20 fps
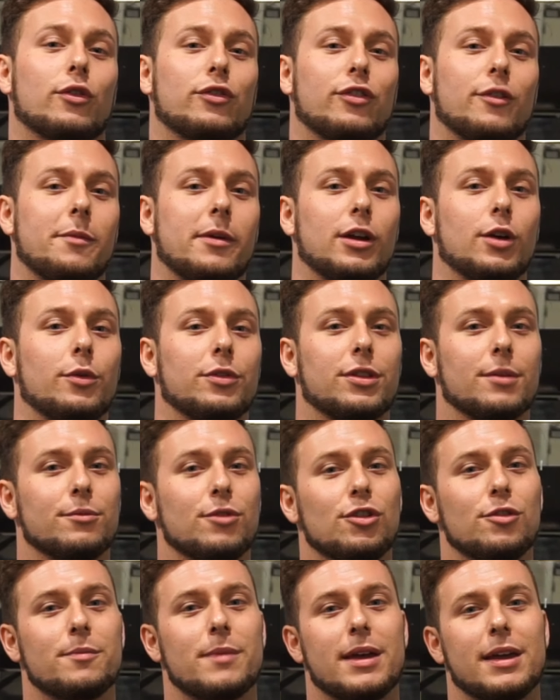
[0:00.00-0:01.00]
familiar with the
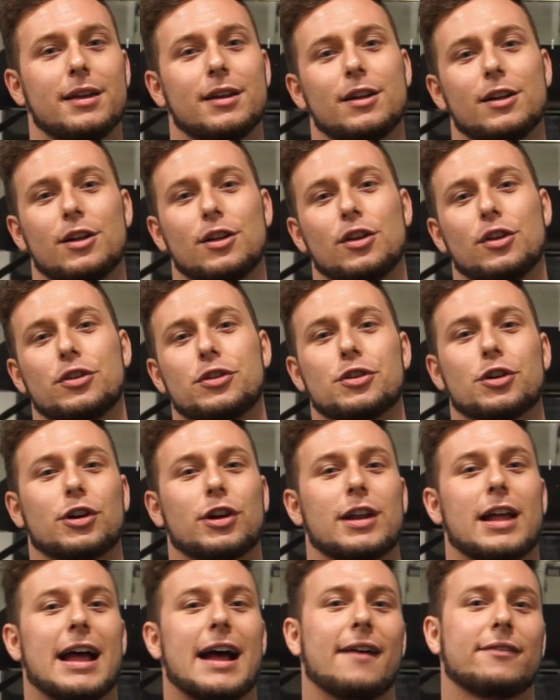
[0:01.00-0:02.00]
movement, you're
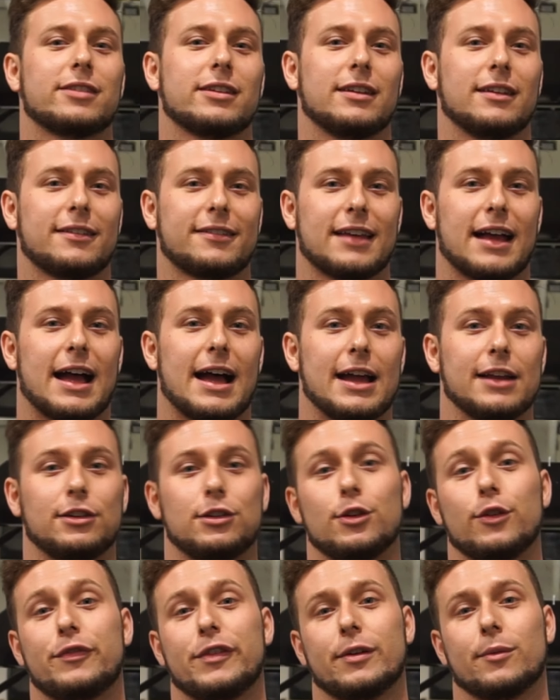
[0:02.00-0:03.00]
going to have to decide,
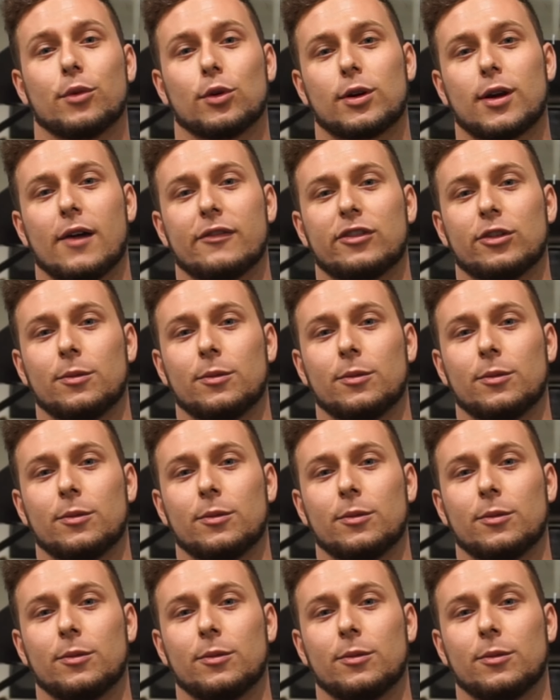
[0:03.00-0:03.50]
do you feel more comfortable